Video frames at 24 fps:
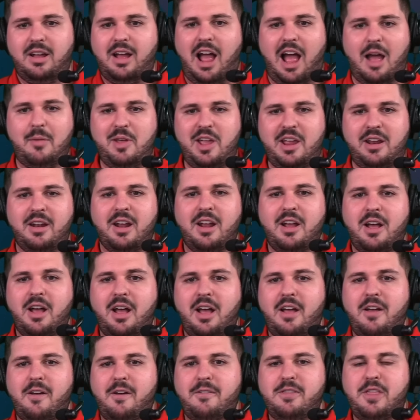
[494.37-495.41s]
I mean,
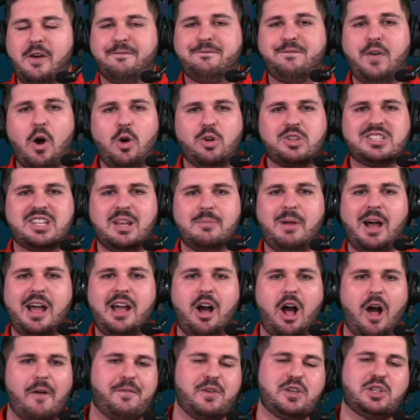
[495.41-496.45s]
the folks in my
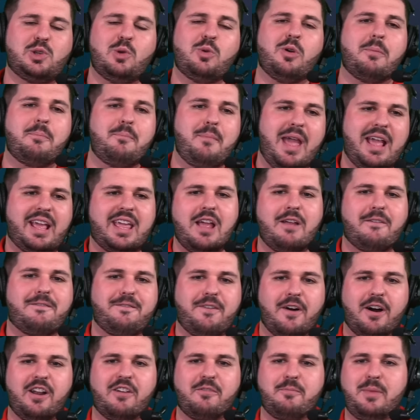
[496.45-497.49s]
office who were making
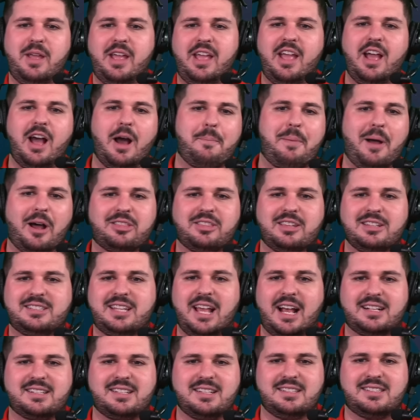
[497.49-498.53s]
fun of me about the
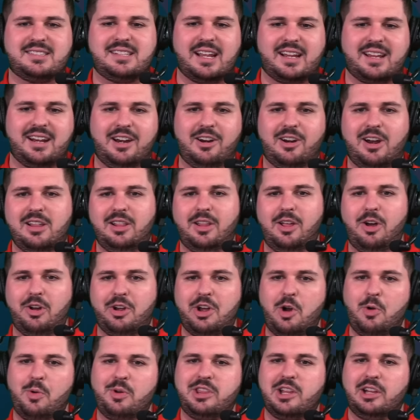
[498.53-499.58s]
Texans secondary
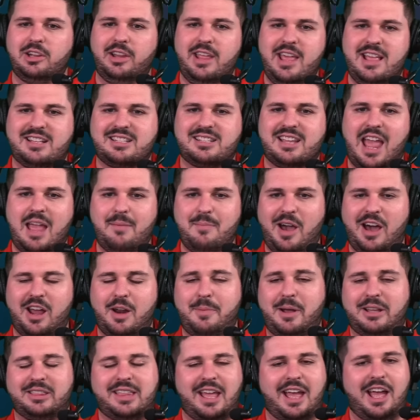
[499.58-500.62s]
logo when the leaks came out
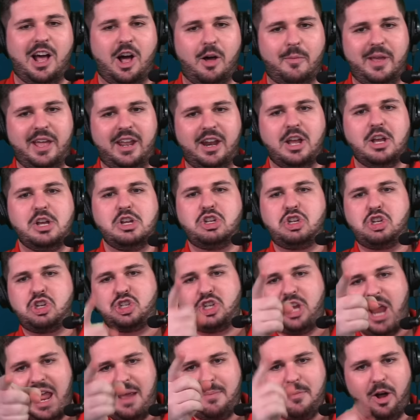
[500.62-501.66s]
about the helmet,
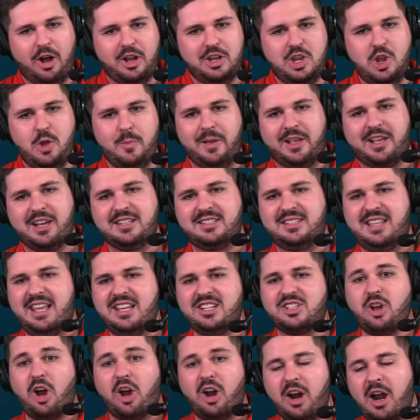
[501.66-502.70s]
shame on you, because
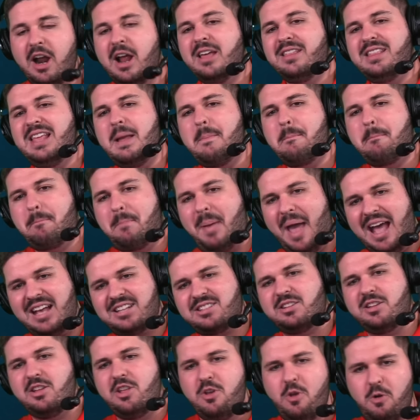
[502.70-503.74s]
these are the
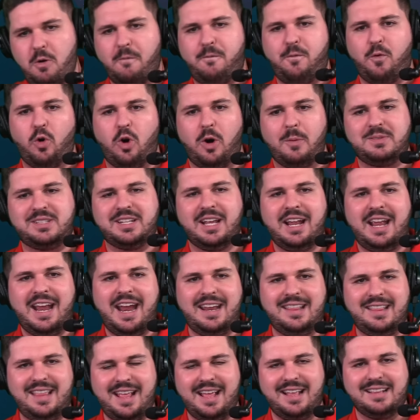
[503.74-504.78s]
best uniforms
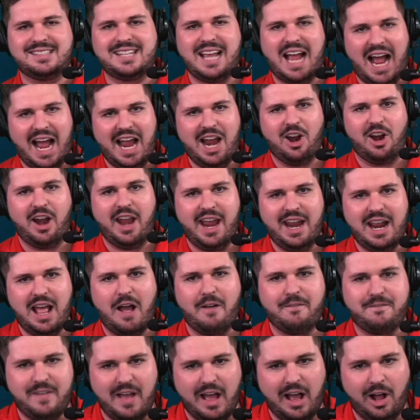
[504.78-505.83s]
in the entire
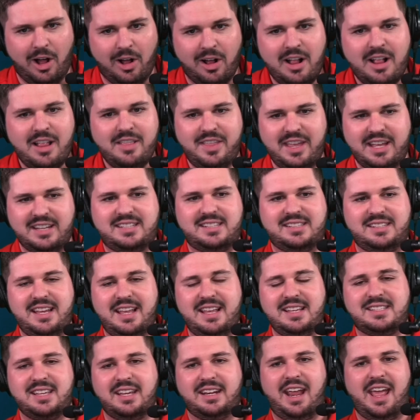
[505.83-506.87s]
NFL this
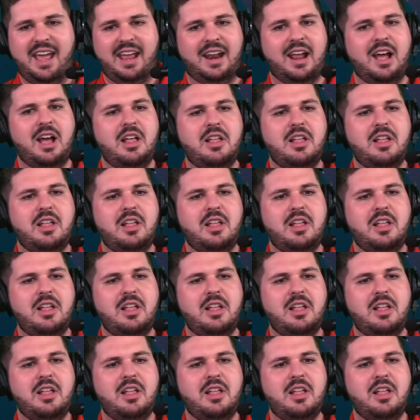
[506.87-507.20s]
season. And